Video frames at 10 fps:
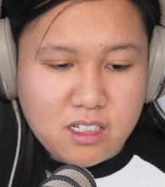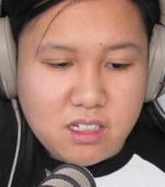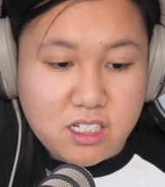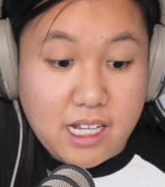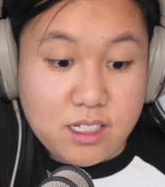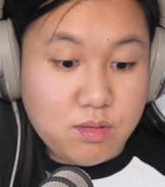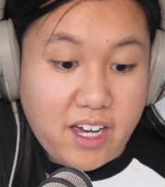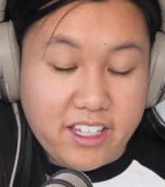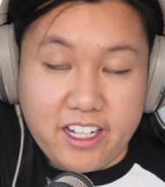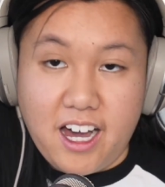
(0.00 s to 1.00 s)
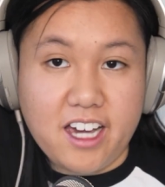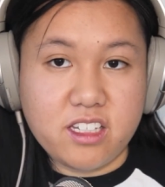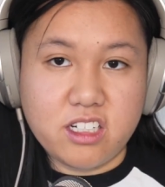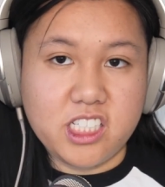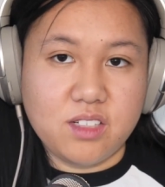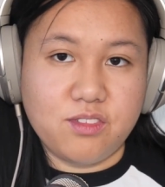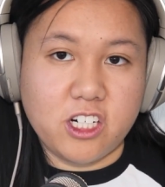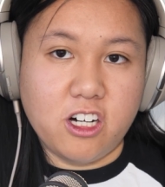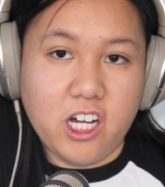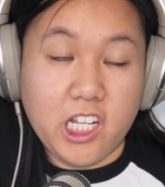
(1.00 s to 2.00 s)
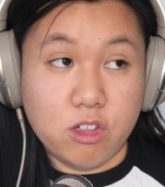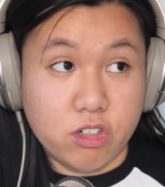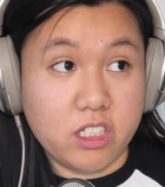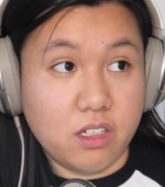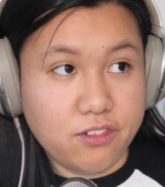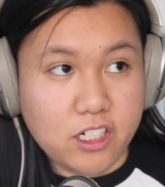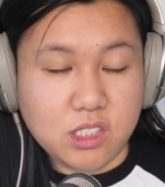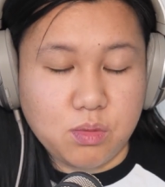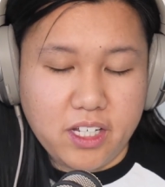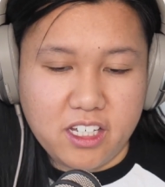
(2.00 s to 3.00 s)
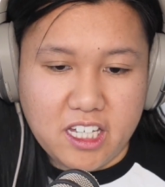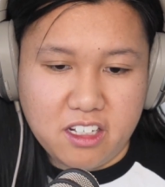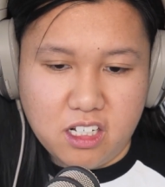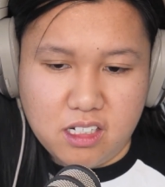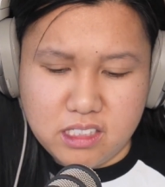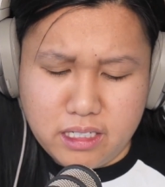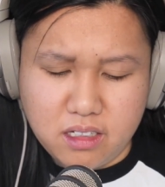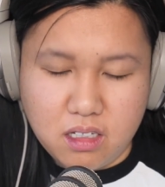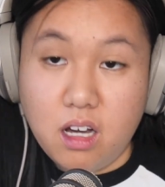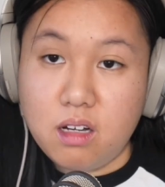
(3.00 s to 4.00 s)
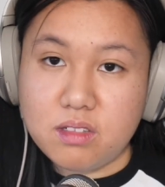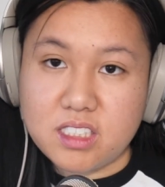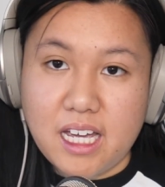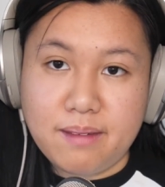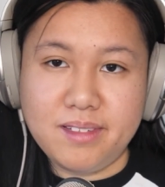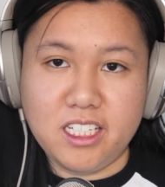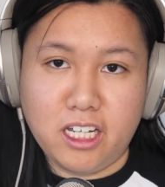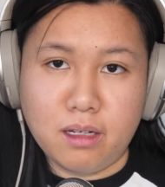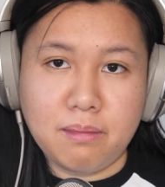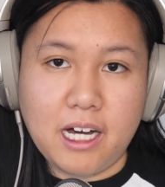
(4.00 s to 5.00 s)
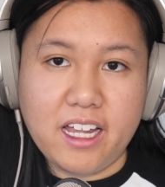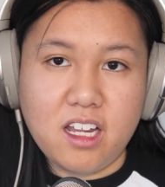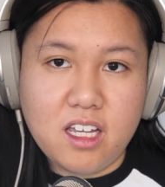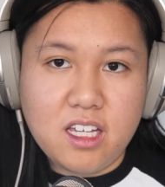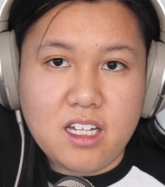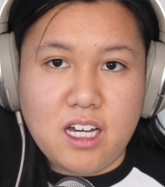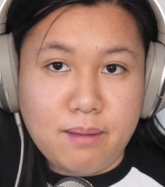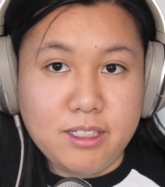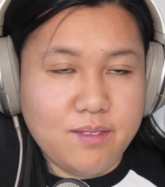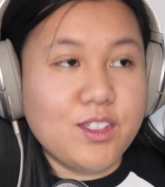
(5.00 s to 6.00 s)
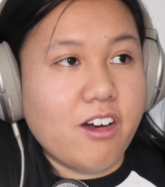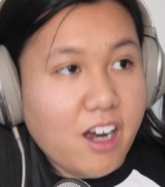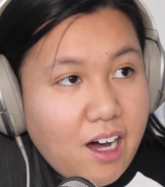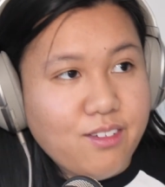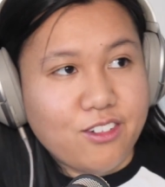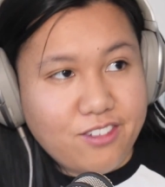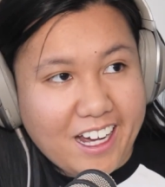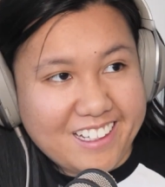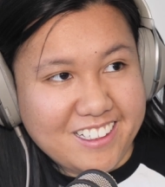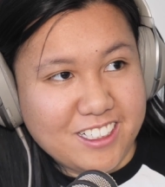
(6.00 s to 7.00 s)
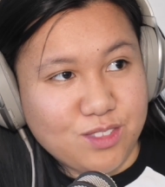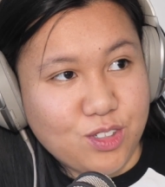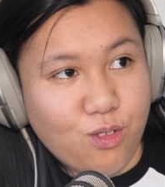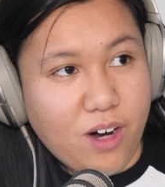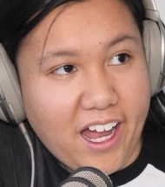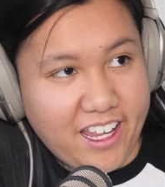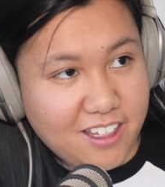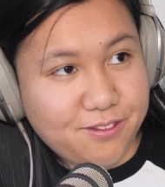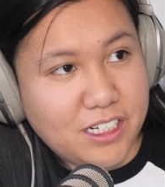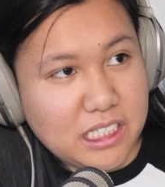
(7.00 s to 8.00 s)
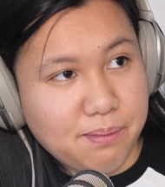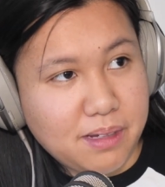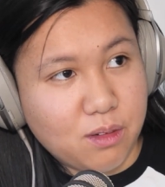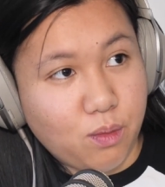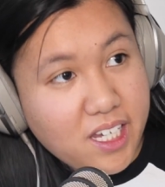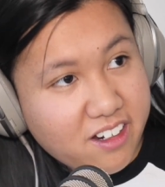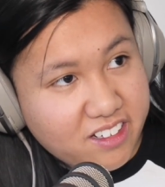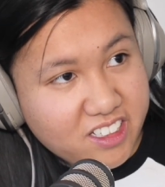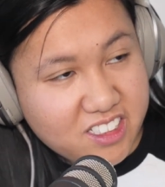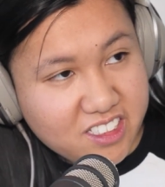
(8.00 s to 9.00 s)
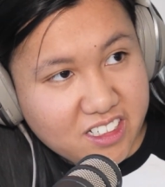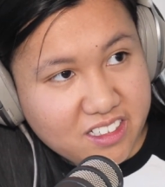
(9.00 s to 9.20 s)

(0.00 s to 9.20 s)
So that's why, like, I totally forgot during the first weekend. I was like, oh, it's happening. But I believe there are other factors for why it felt a bit weaker this year.